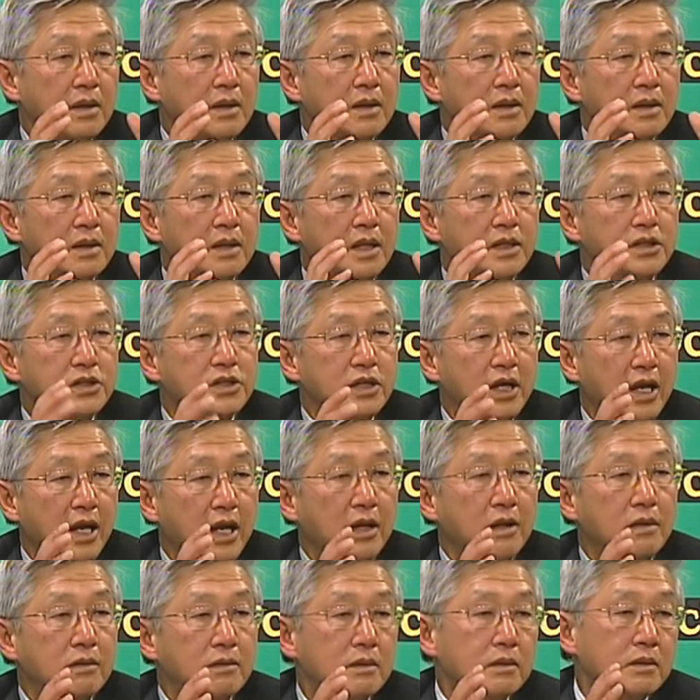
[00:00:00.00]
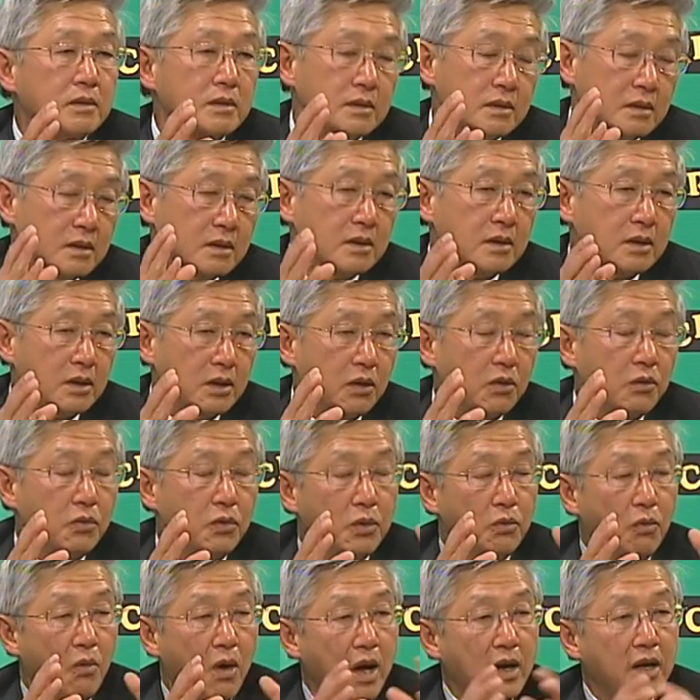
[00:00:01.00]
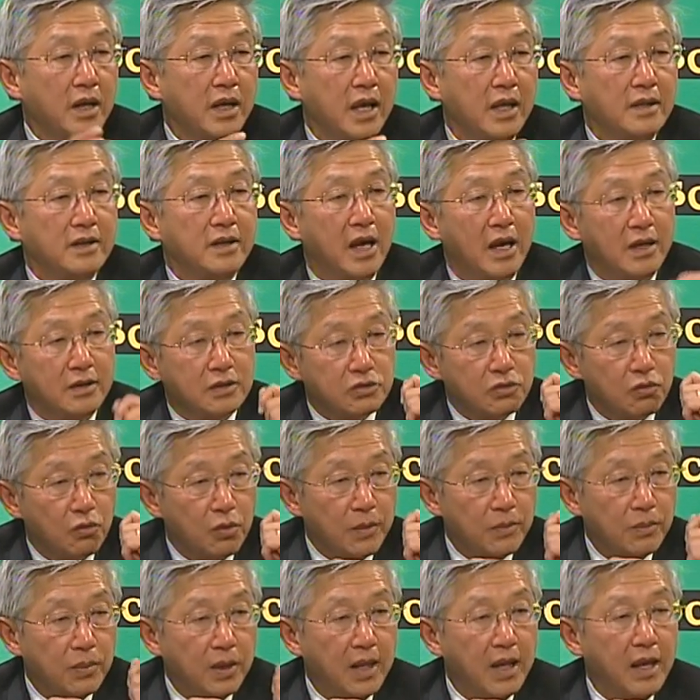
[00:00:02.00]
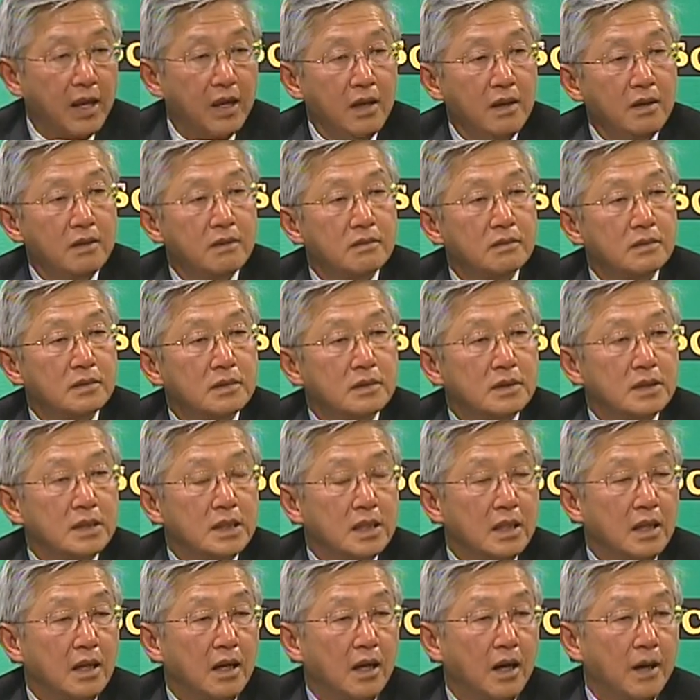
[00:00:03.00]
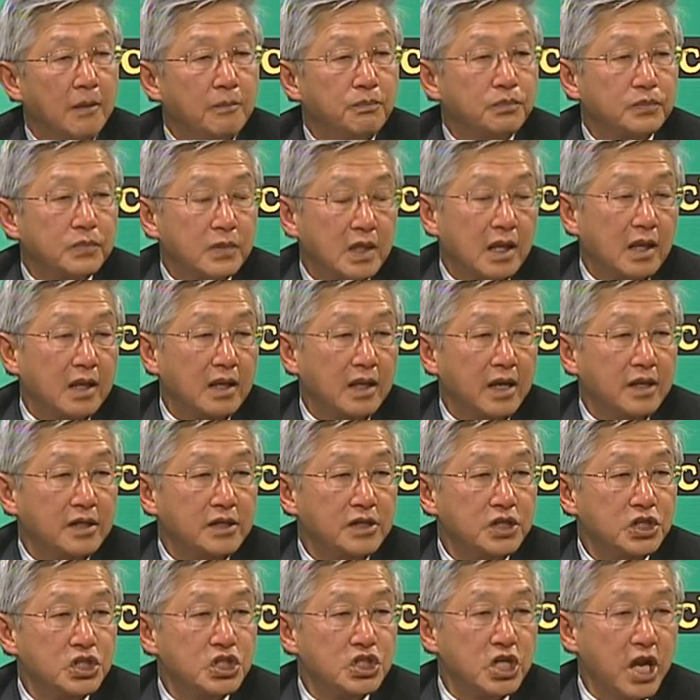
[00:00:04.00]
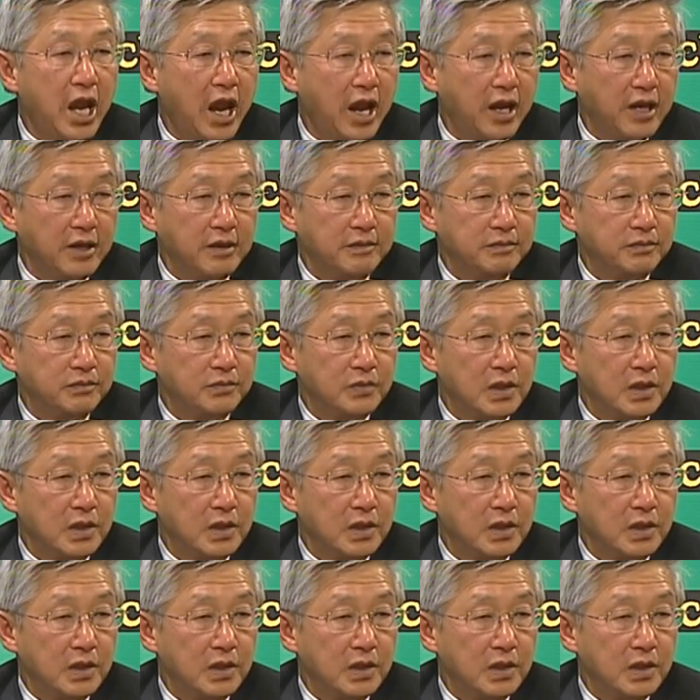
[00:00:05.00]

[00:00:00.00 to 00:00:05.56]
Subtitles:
let's say we want to get that, so we play a letter J.